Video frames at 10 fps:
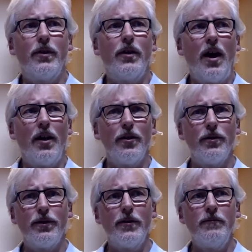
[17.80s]
kind
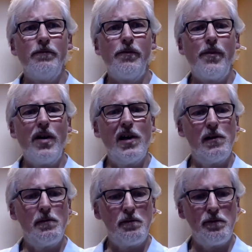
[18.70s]
of
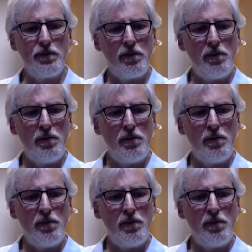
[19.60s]
um,